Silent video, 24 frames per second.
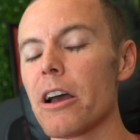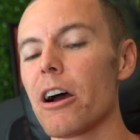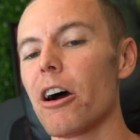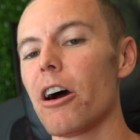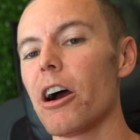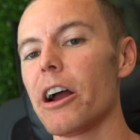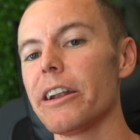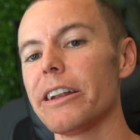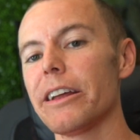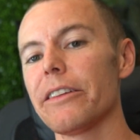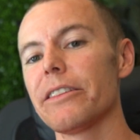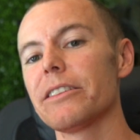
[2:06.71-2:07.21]

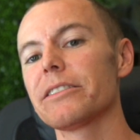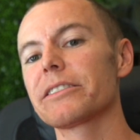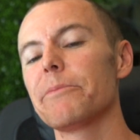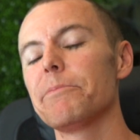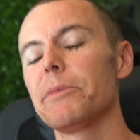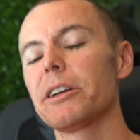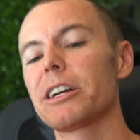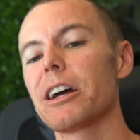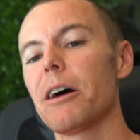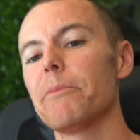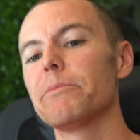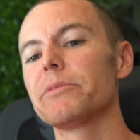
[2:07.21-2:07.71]
All right, now this
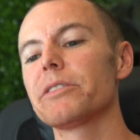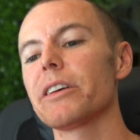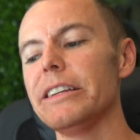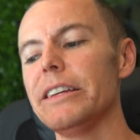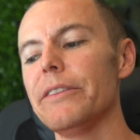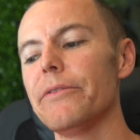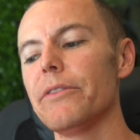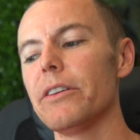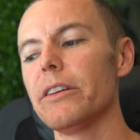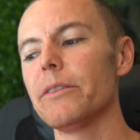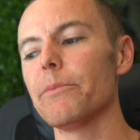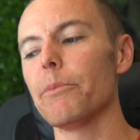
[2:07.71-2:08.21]
becomes
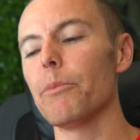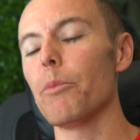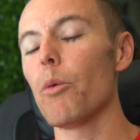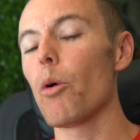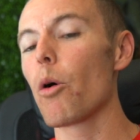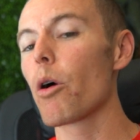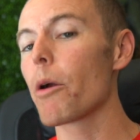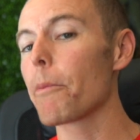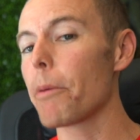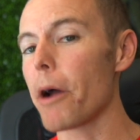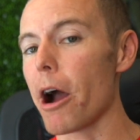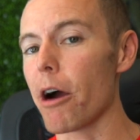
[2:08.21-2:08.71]
even
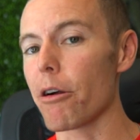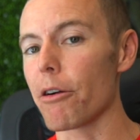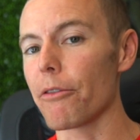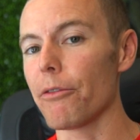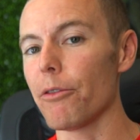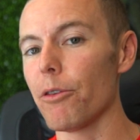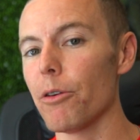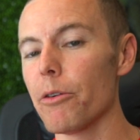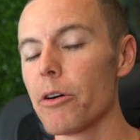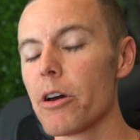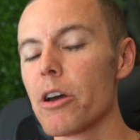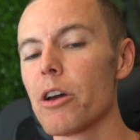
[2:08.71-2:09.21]
more
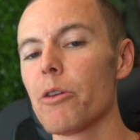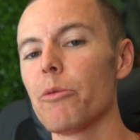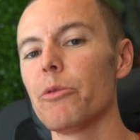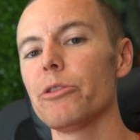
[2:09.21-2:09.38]
powerful